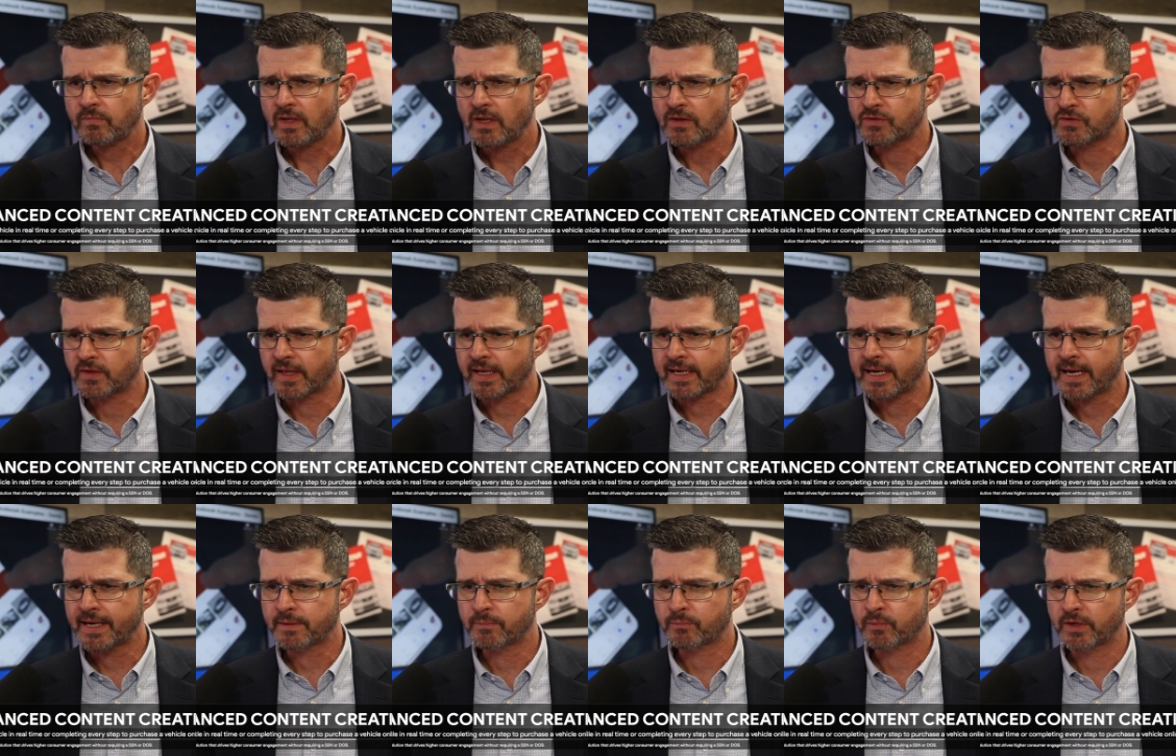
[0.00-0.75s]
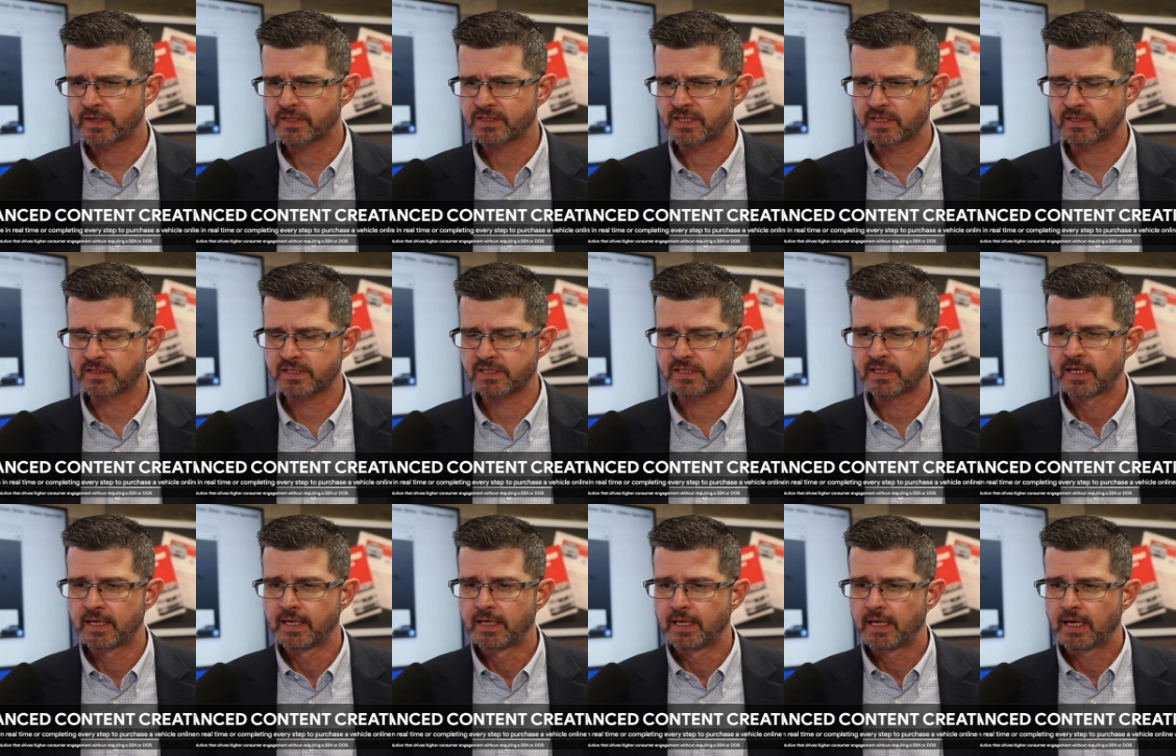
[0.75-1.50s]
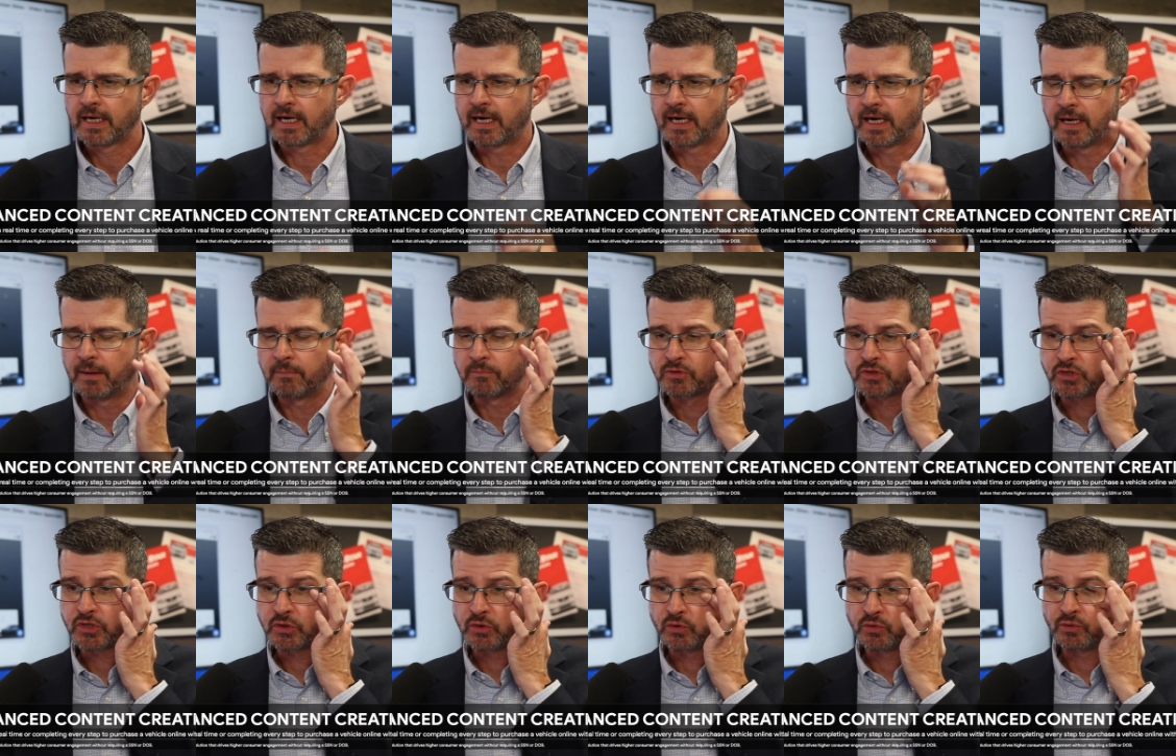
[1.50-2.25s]
So that kind of brings us
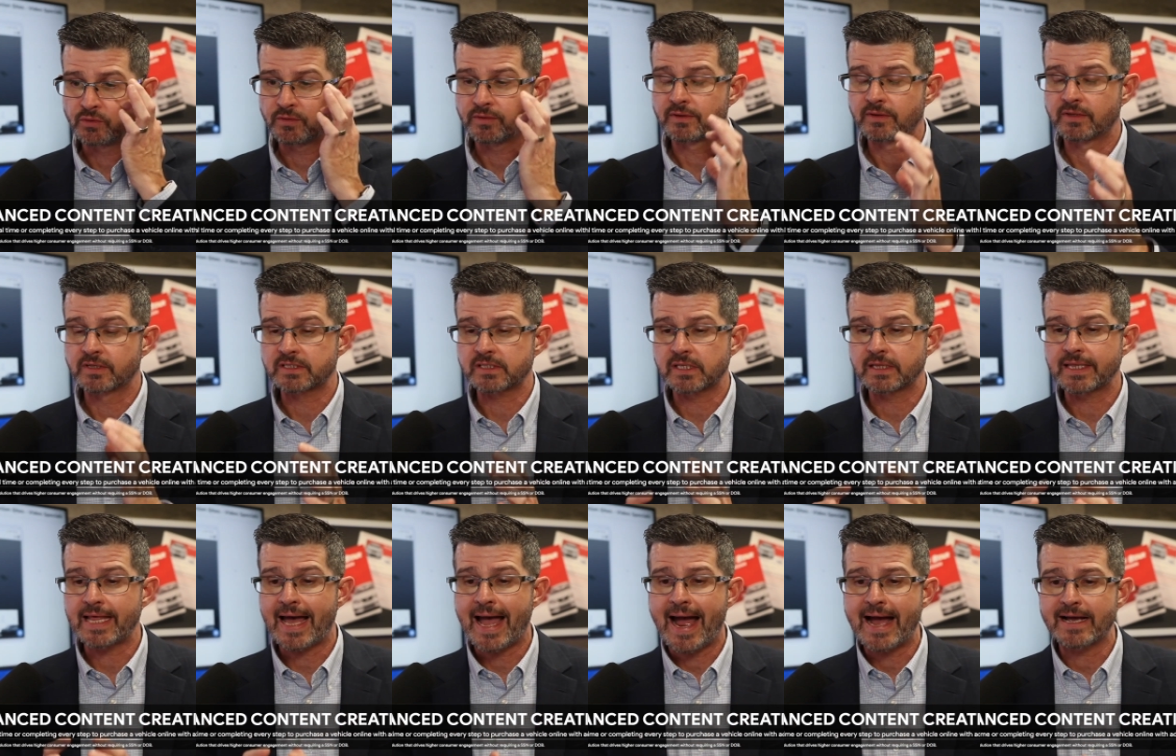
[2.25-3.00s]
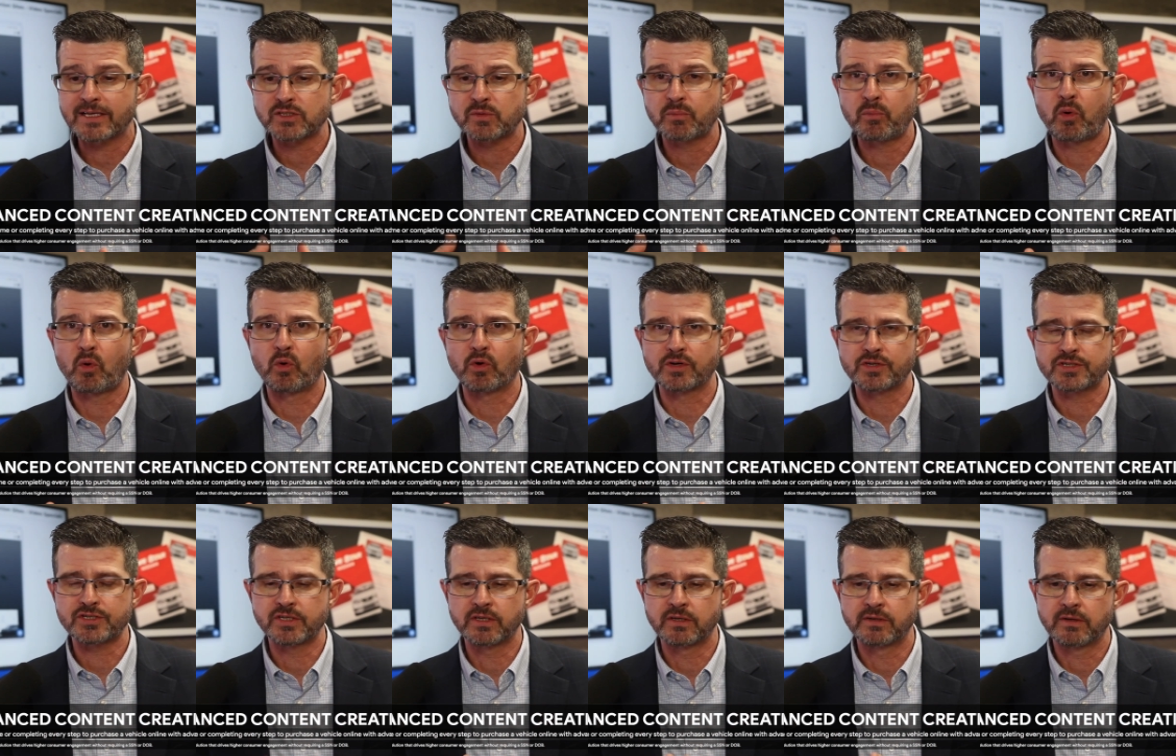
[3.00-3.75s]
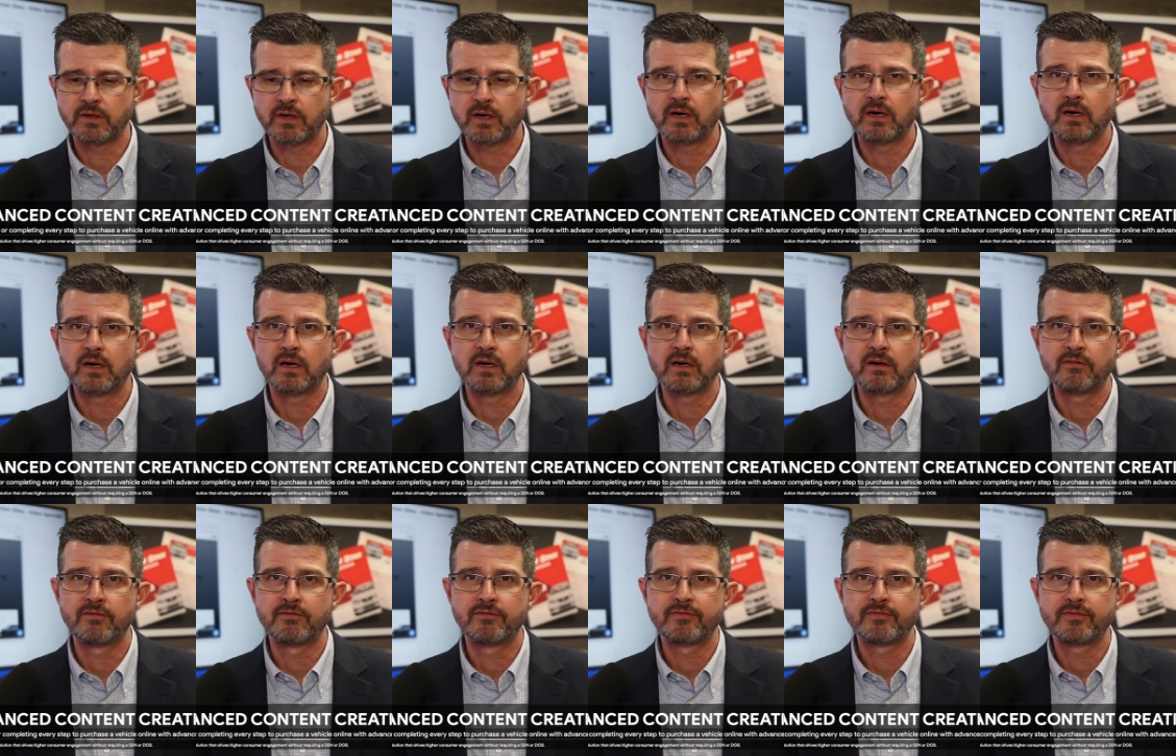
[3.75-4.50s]
to this last portion
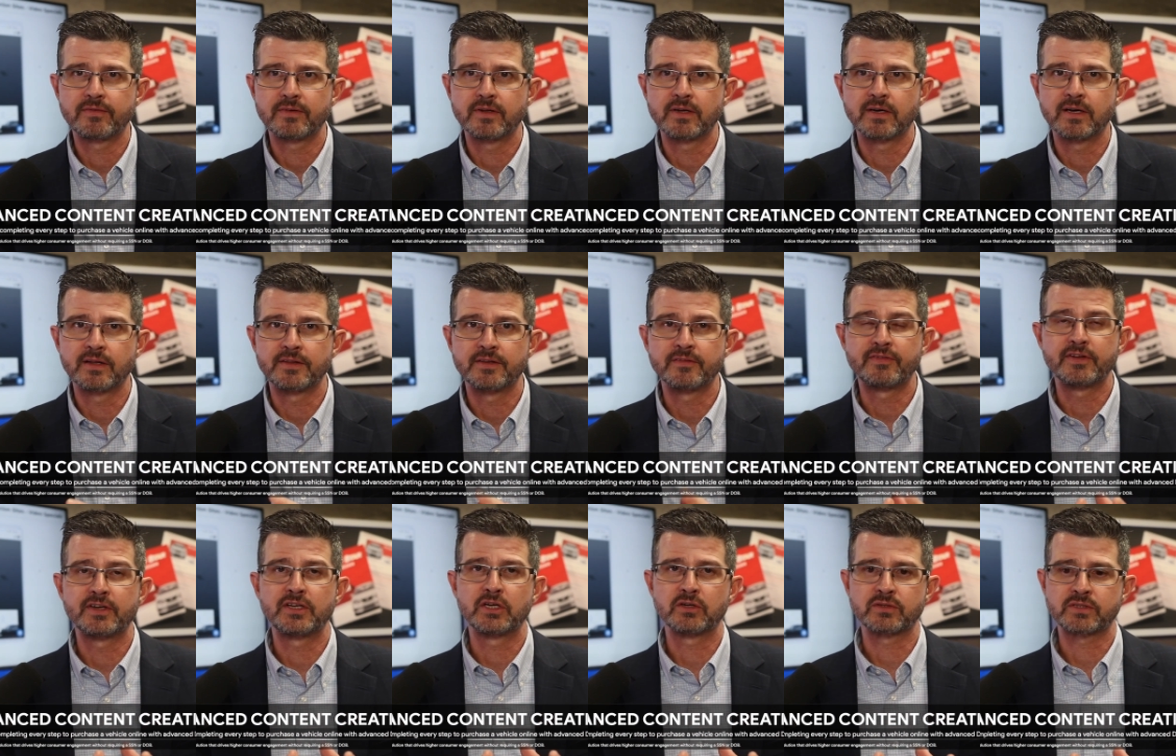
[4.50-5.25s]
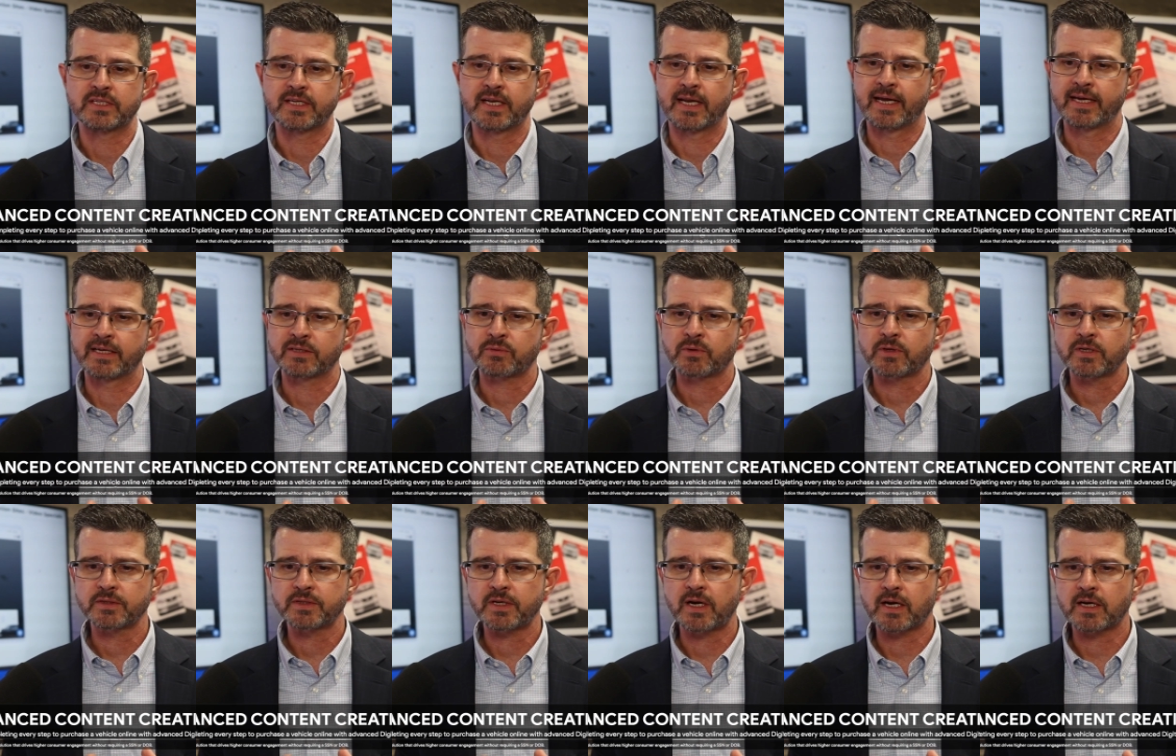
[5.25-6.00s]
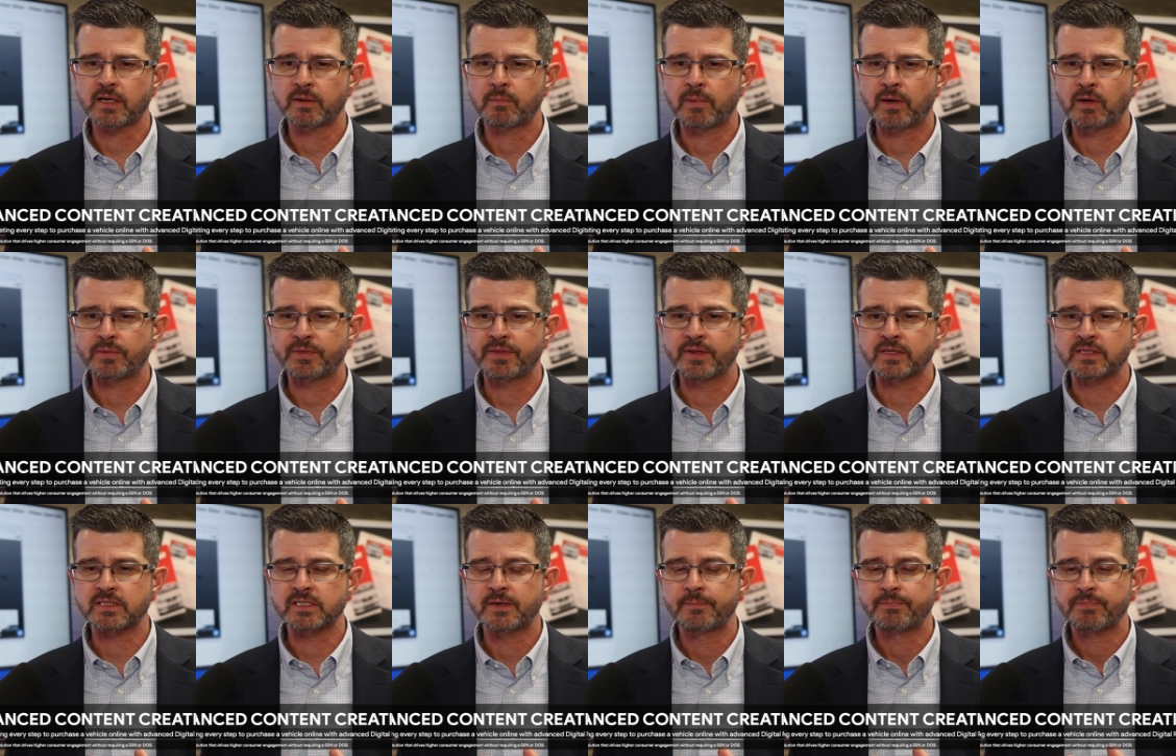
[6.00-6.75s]
of the video today, is we're going to talk about
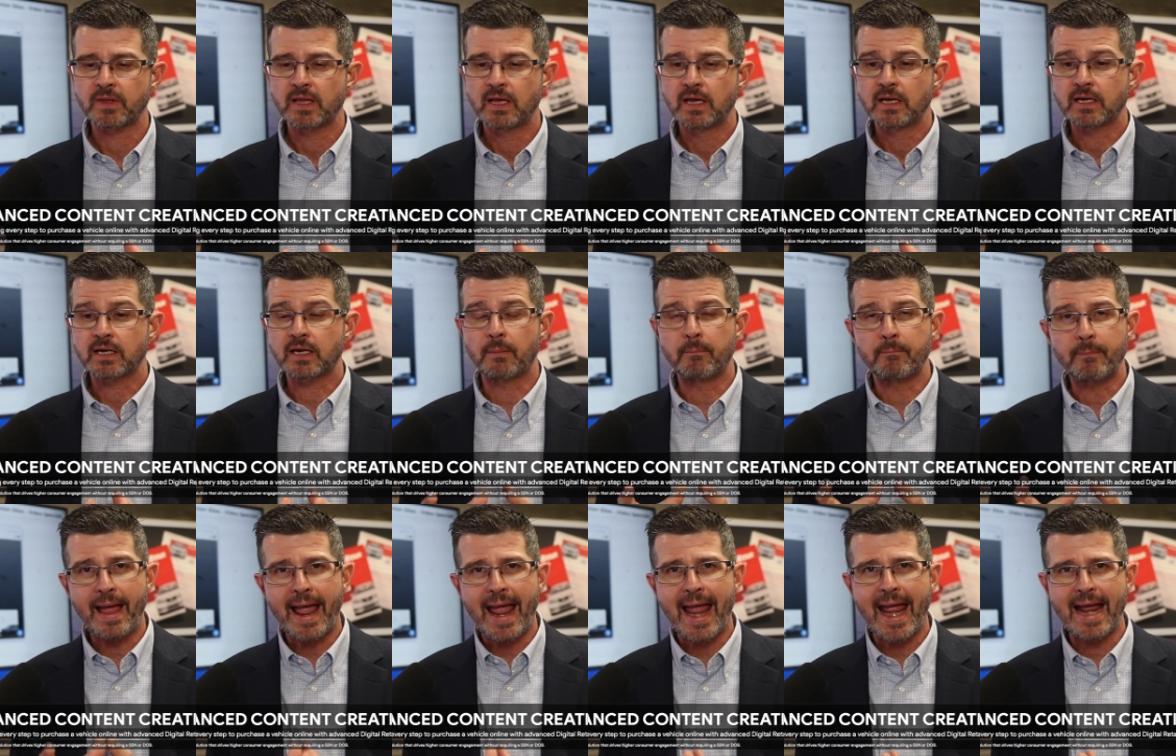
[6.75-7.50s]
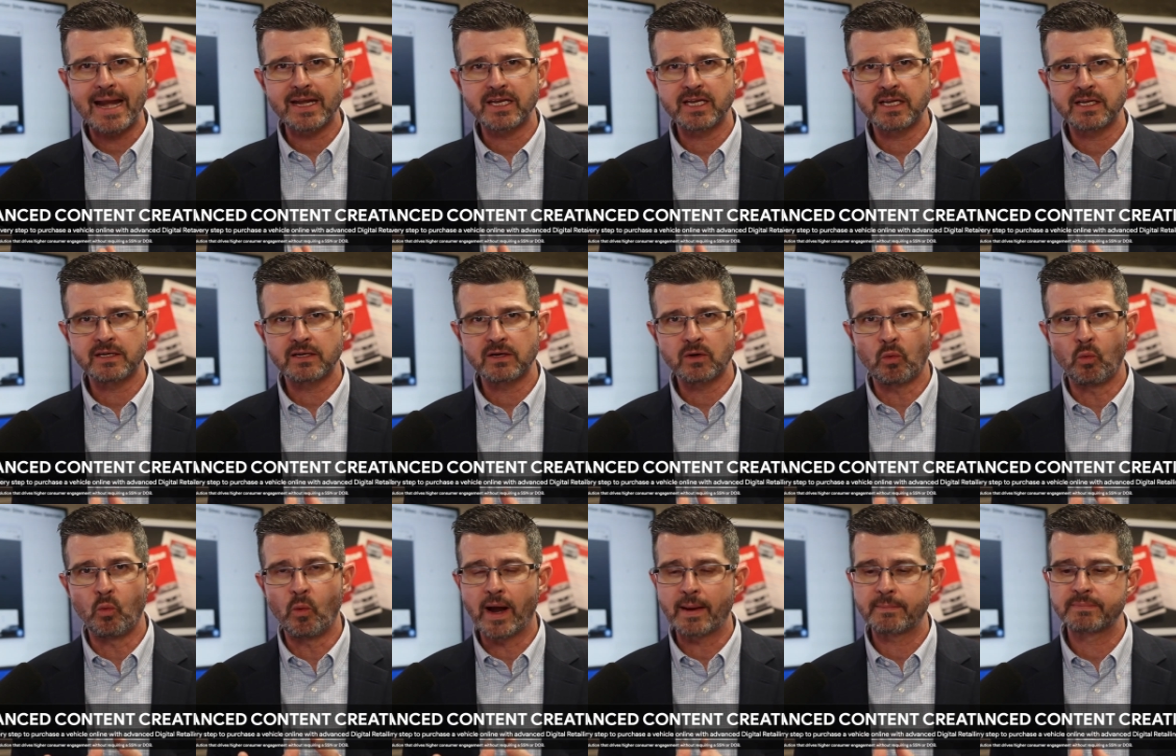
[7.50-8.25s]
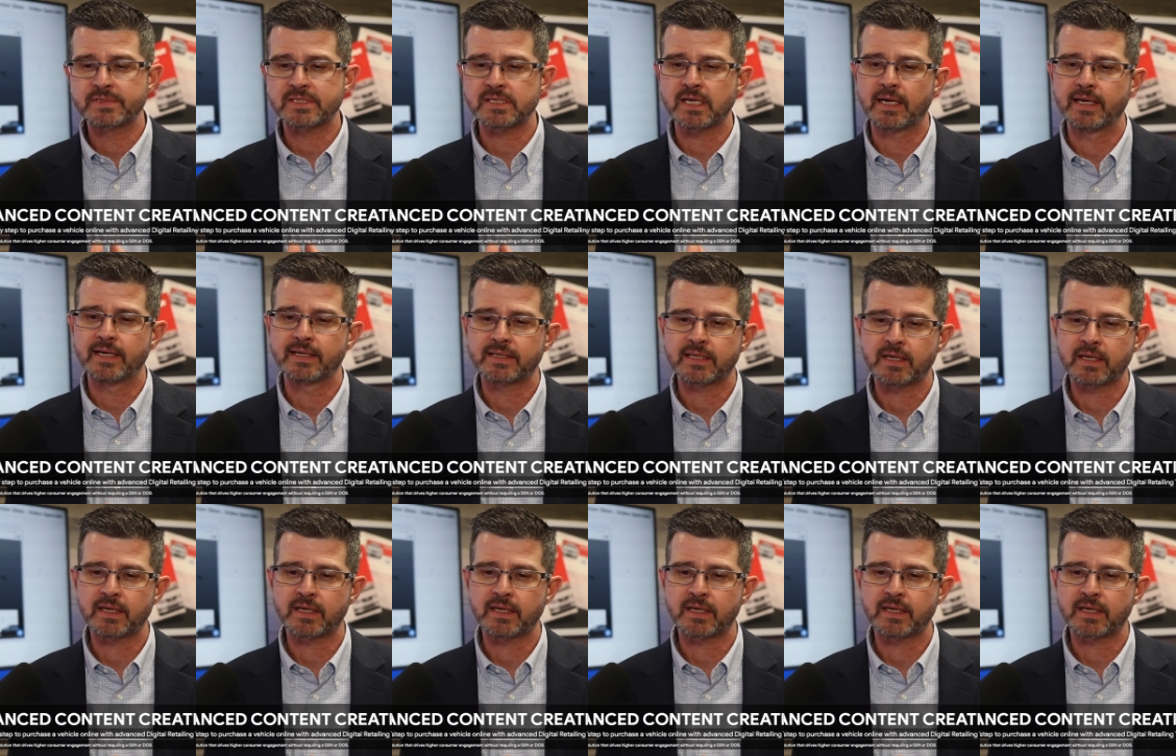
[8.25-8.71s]
this companion website.